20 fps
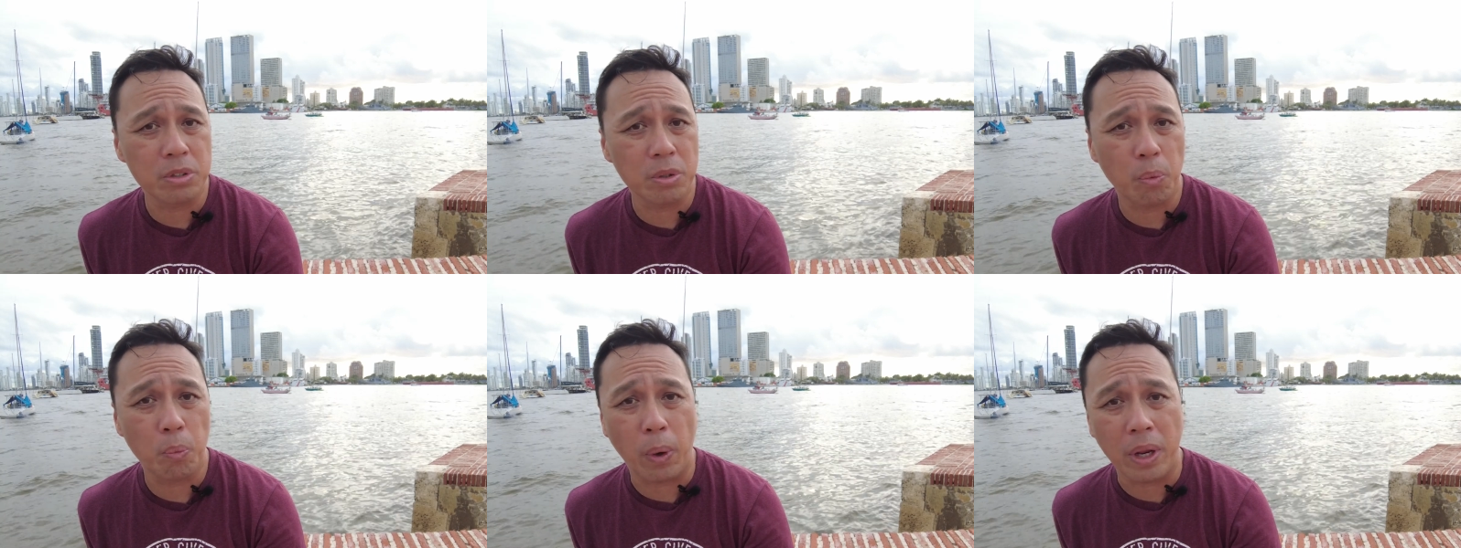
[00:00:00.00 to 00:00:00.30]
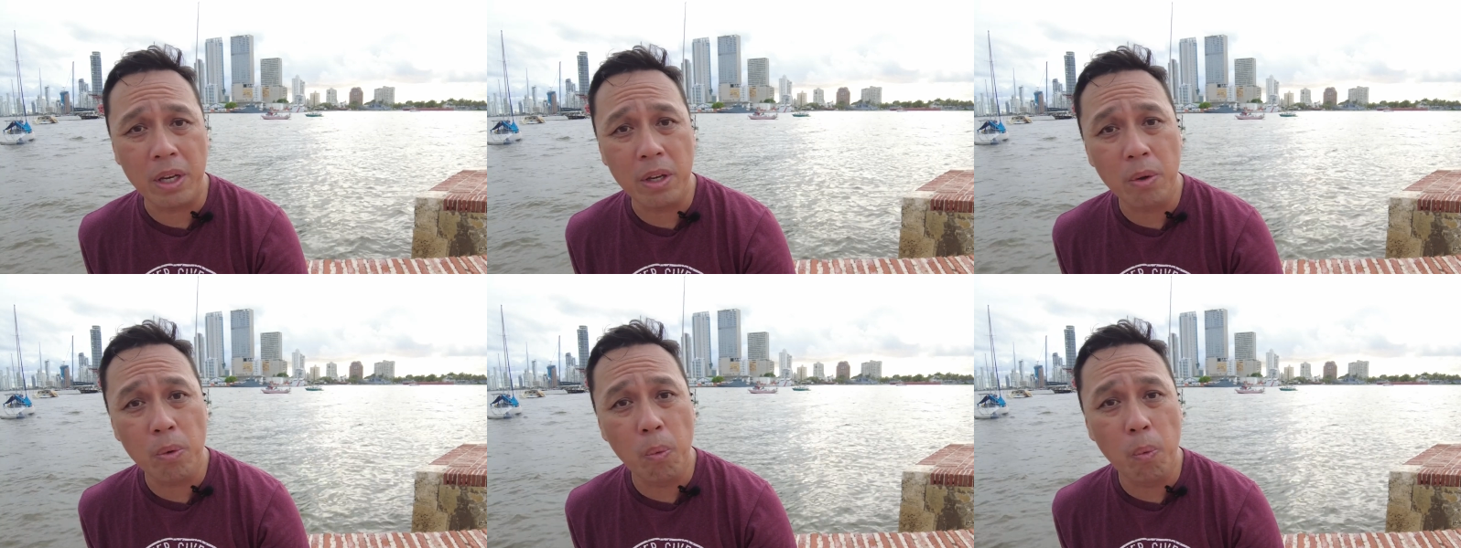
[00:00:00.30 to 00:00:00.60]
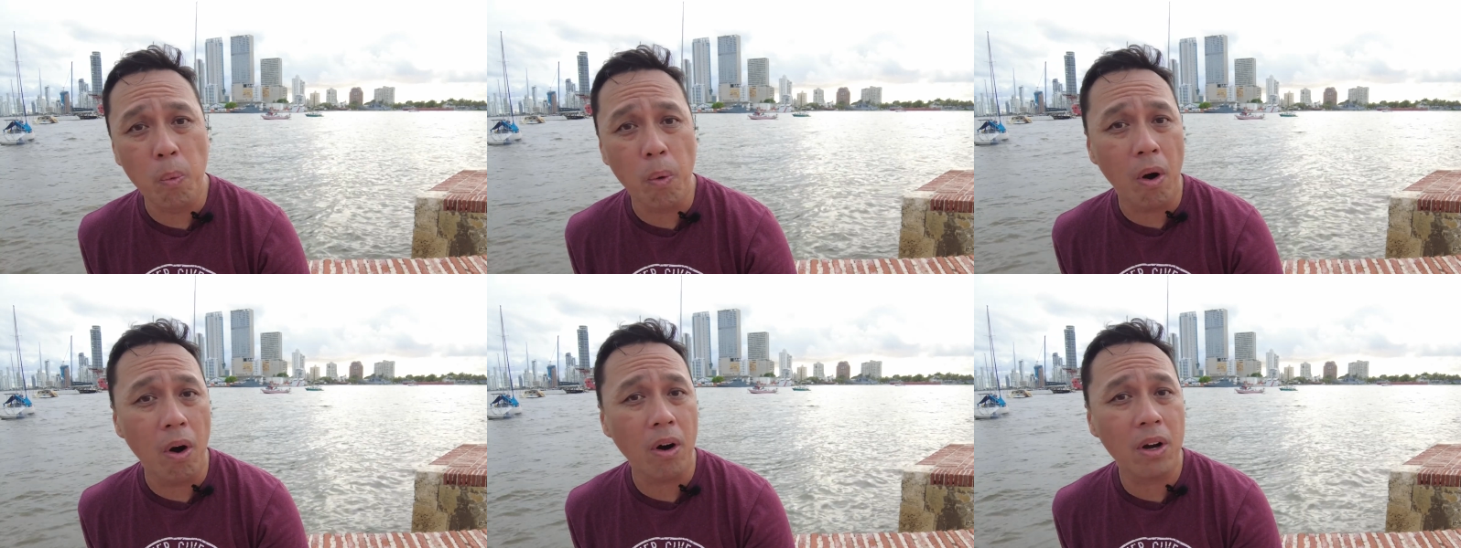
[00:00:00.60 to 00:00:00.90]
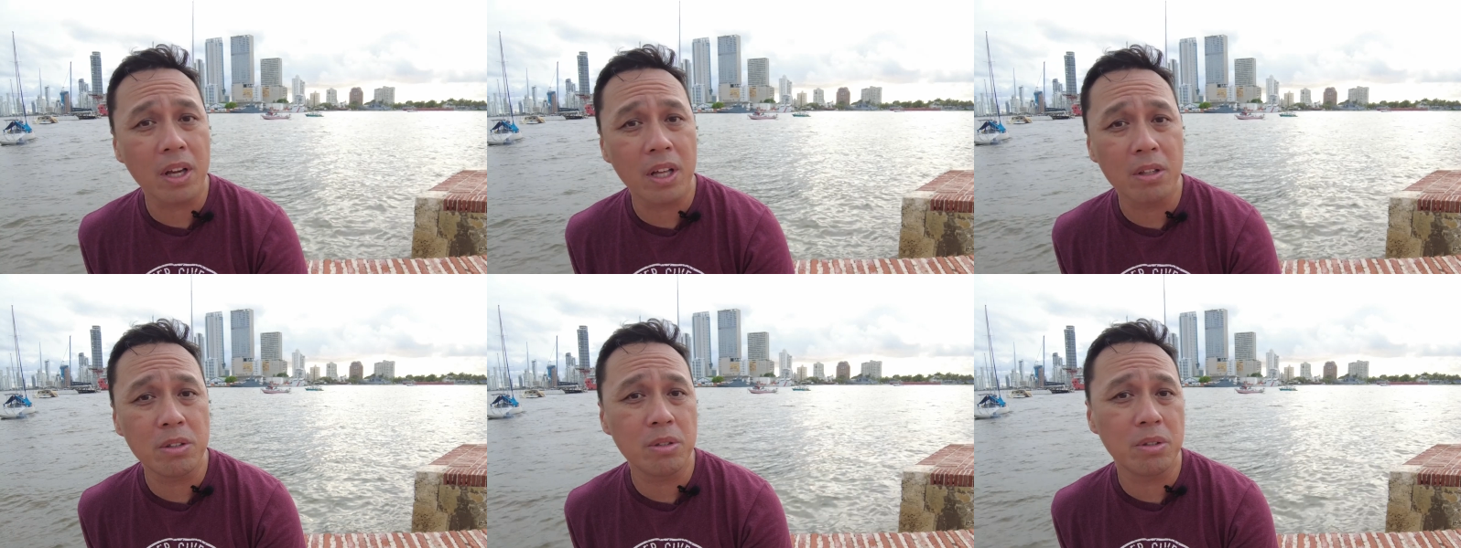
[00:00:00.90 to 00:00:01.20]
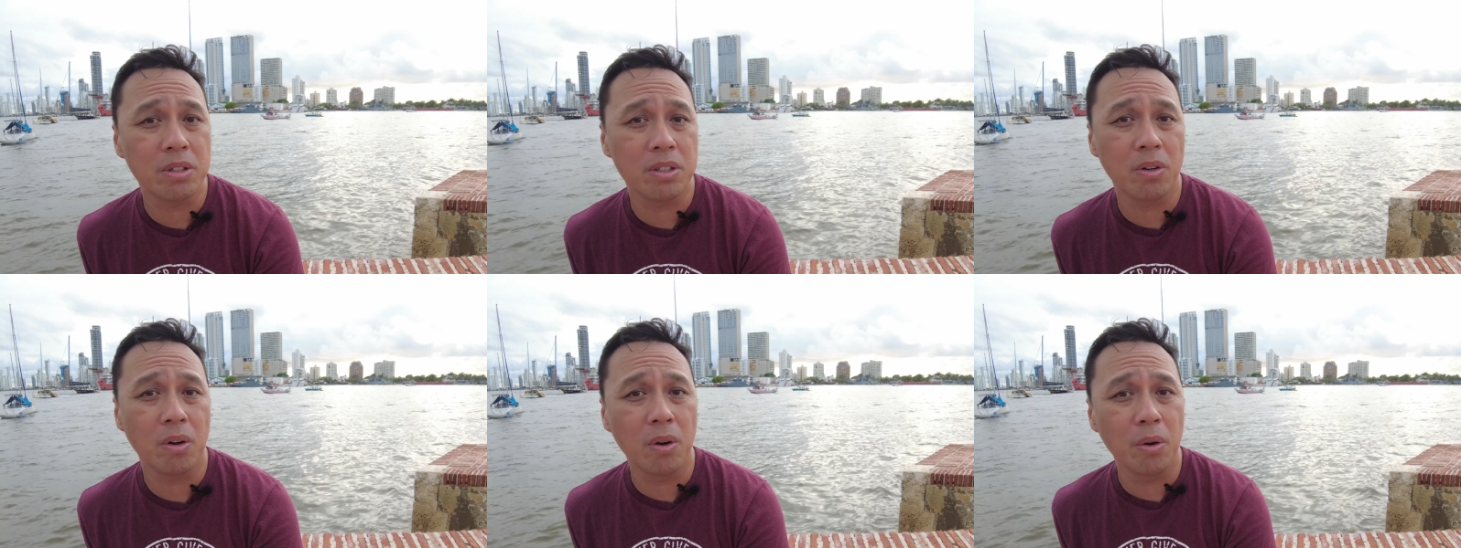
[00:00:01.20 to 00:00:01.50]
So when you walk
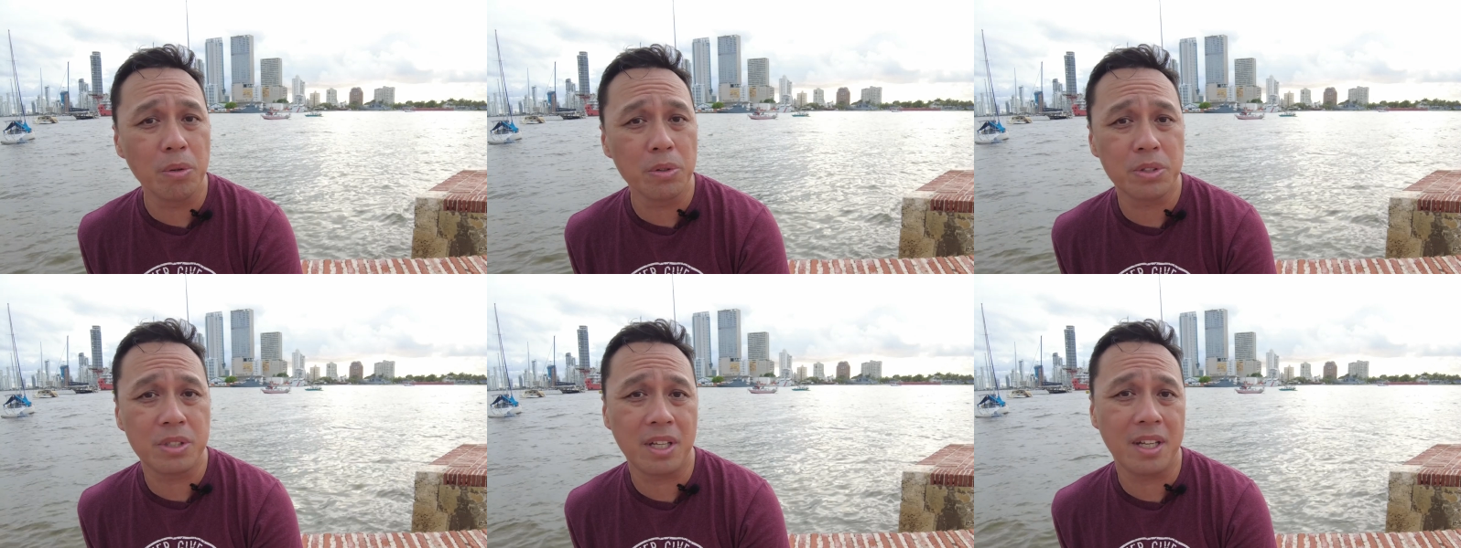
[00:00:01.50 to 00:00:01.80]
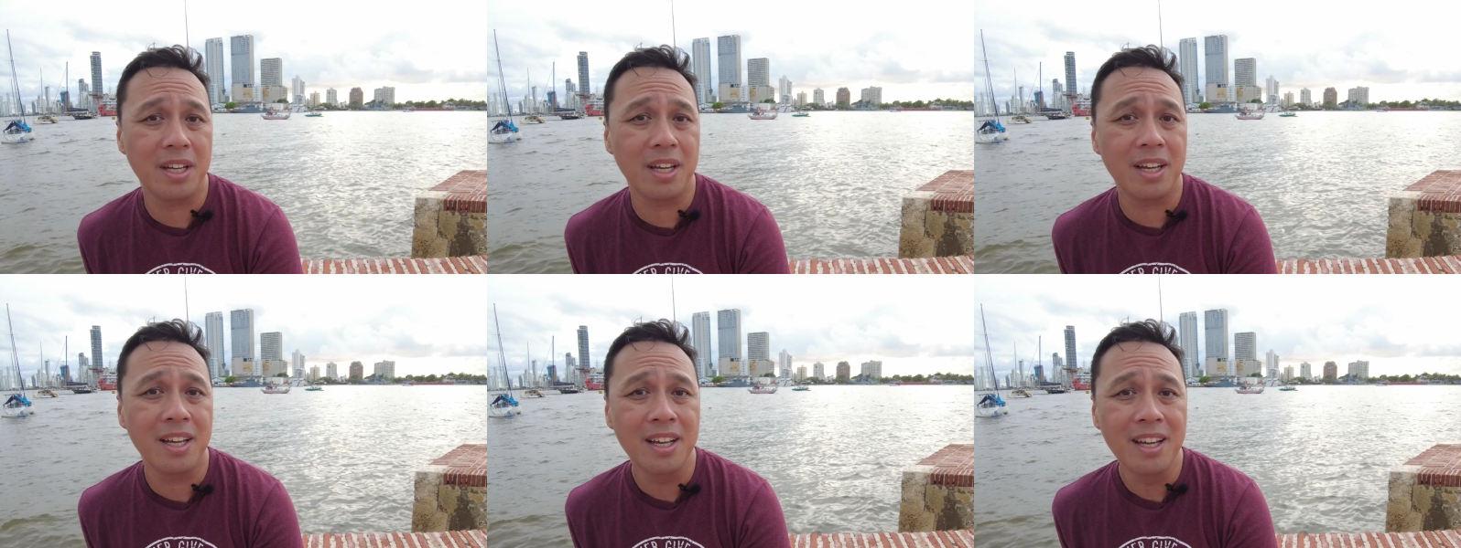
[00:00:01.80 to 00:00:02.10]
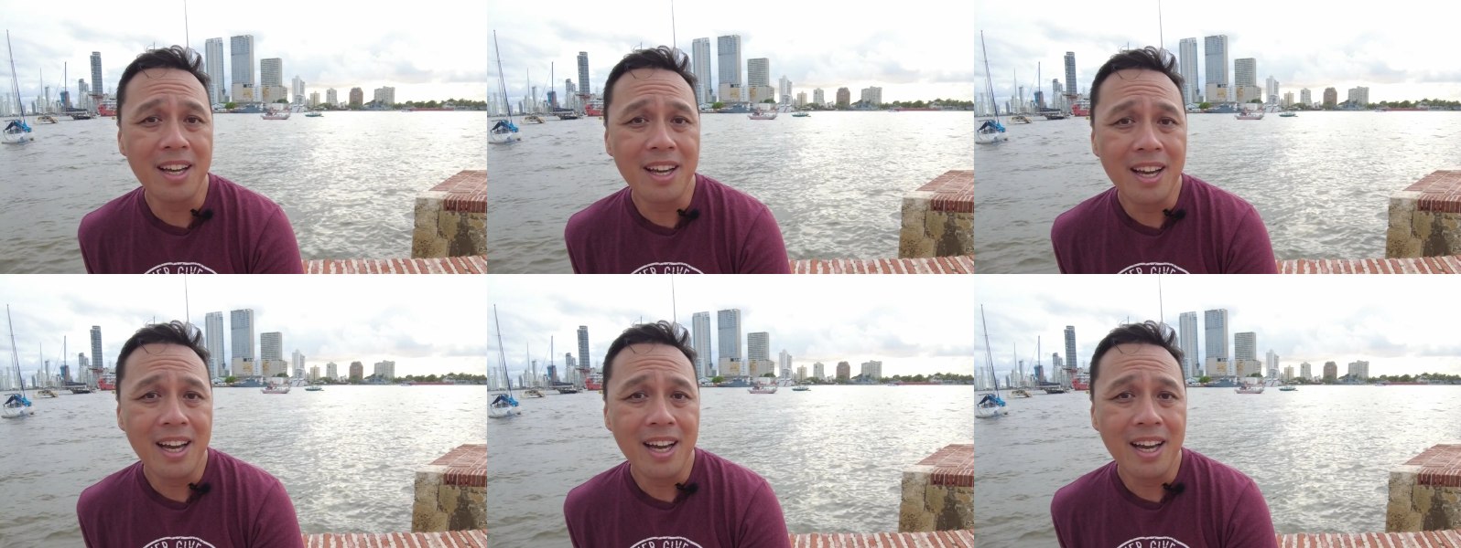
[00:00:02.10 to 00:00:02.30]
into the old city,